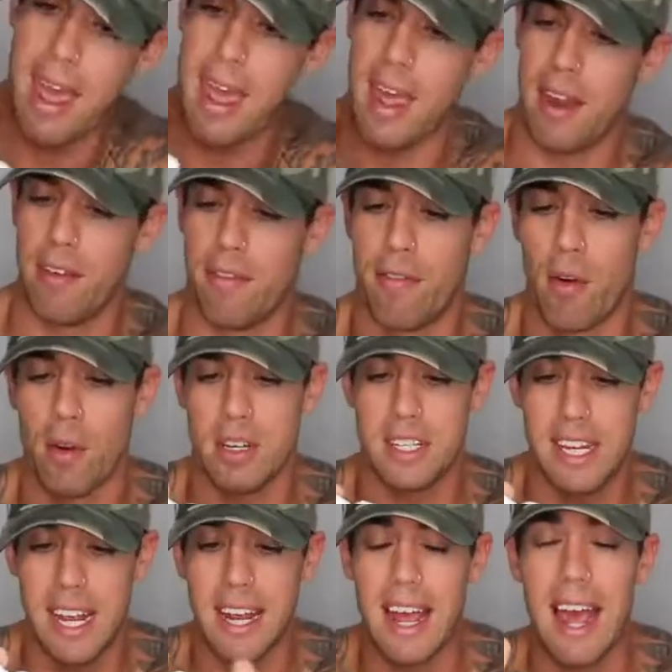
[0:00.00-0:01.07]
And for
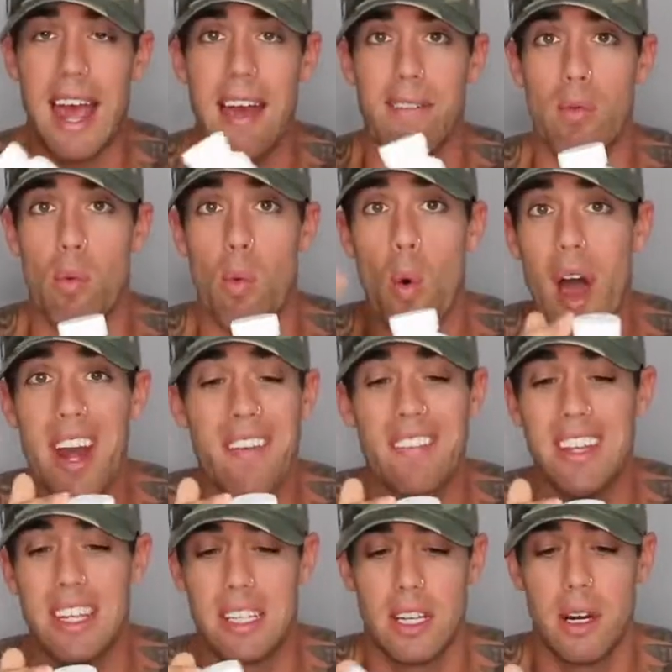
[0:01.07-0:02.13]
zinc, I have one of
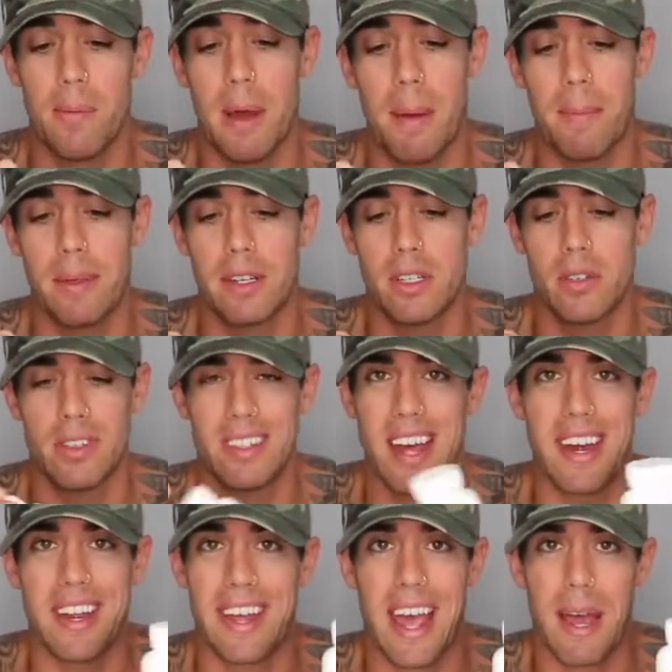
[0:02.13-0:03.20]
these little puppies. So it's
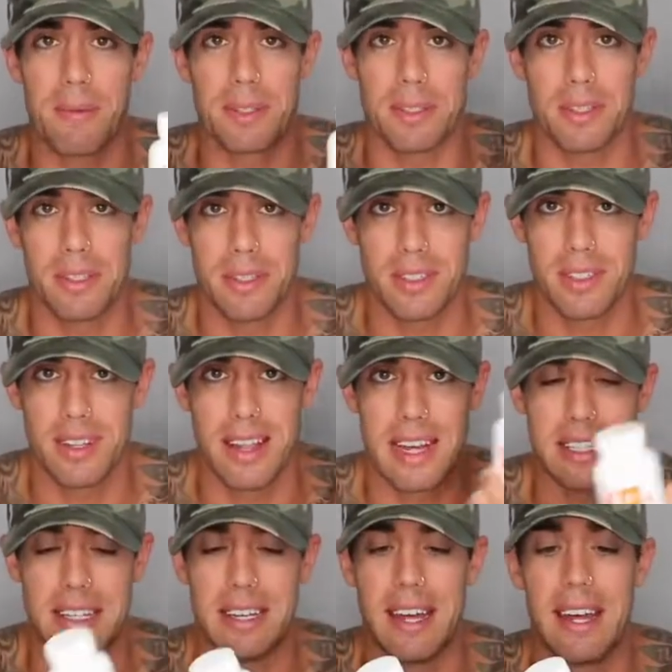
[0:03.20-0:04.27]
90 capsules, so it's gonna
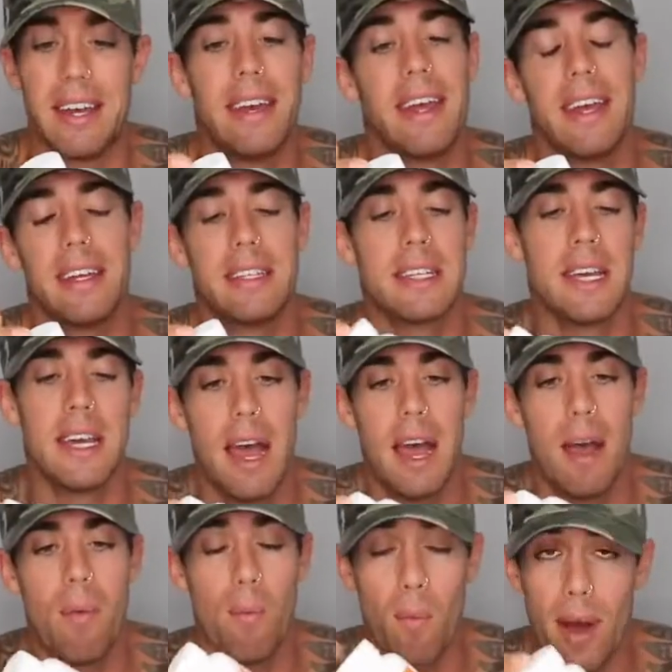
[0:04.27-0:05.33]
last you 90 days.
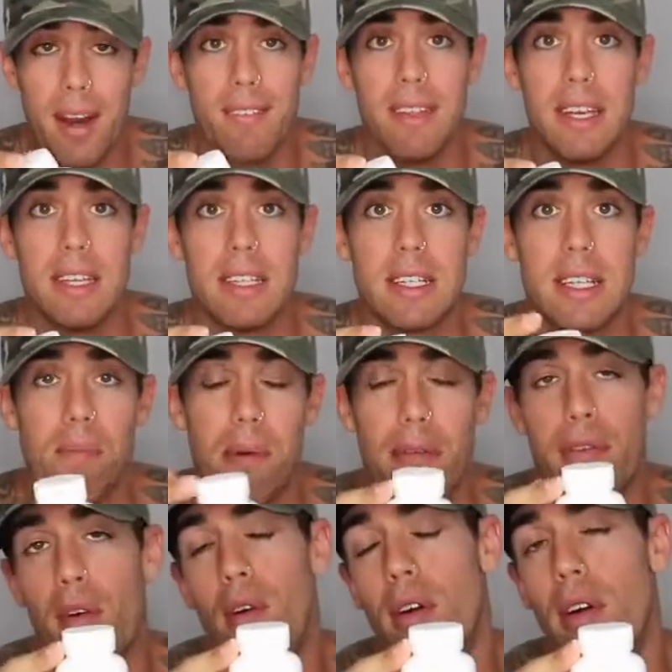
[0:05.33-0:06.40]
One of these
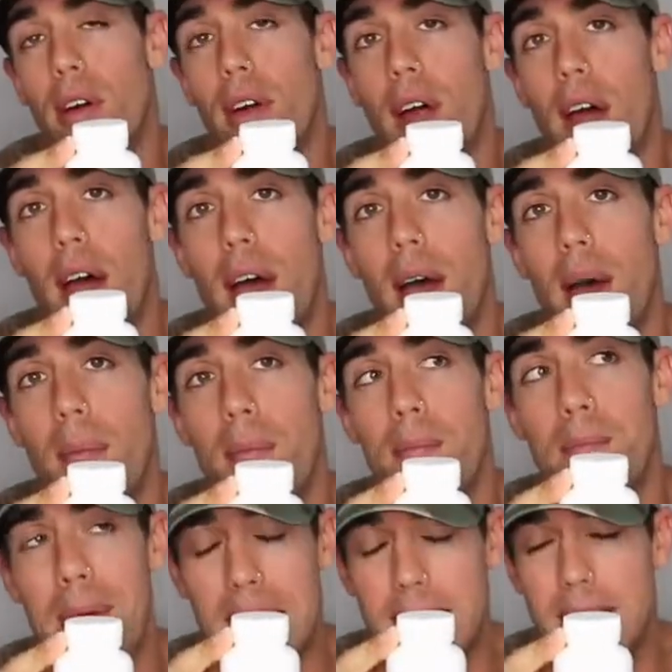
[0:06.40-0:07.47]
before
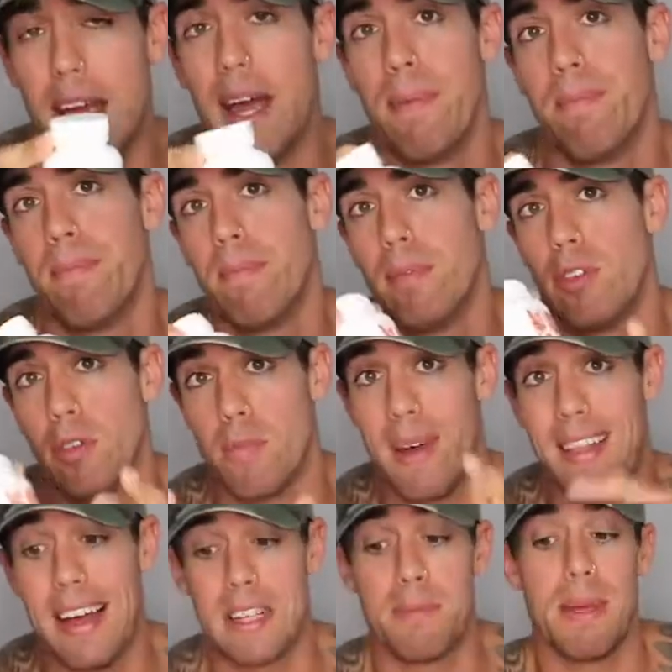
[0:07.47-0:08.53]
bedtime. So it's my
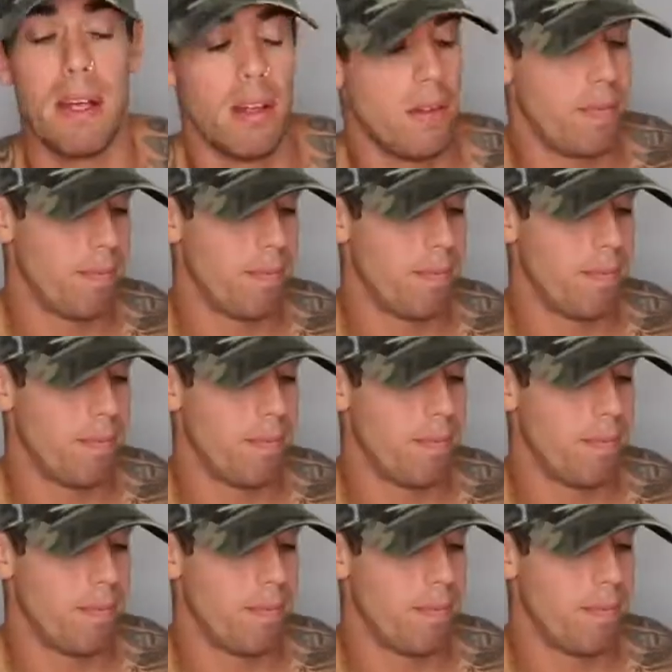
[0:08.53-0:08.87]
last meal.